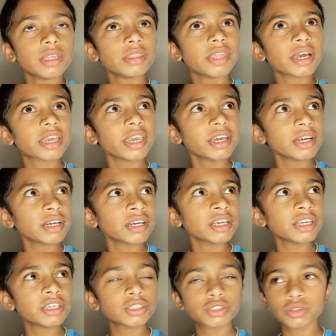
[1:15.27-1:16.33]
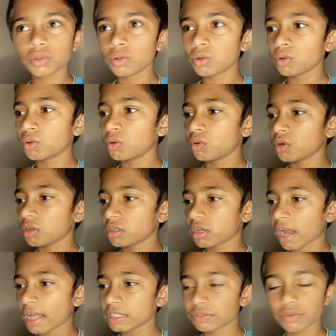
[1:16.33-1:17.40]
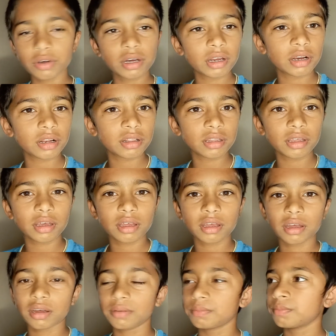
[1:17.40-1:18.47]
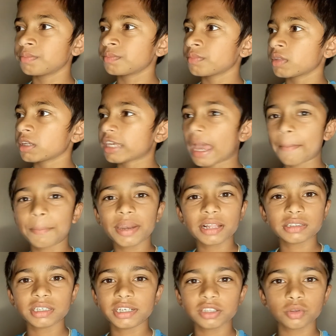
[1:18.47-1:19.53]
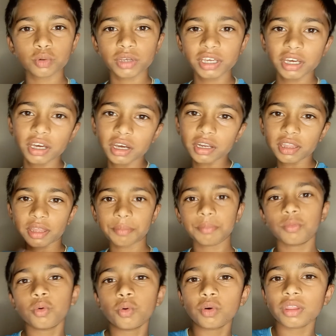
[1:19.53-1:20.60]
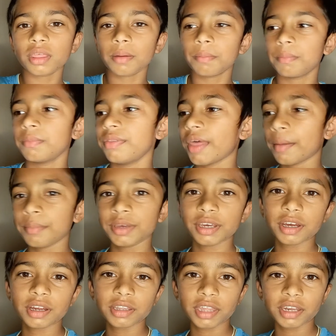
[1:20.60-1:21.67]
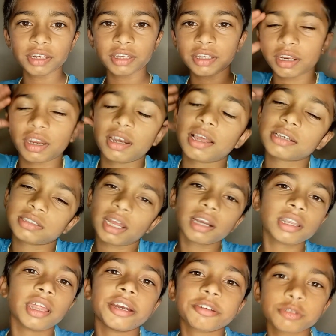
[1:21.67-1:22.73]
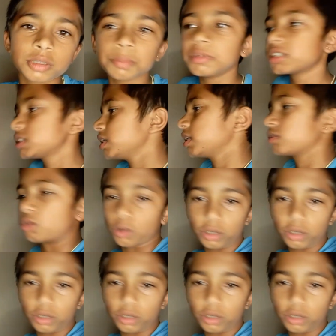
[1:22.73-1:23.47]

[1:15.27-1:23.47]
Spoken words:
the king used to transfer the capital city to here and moved them here. Then he realized that it was a mistake,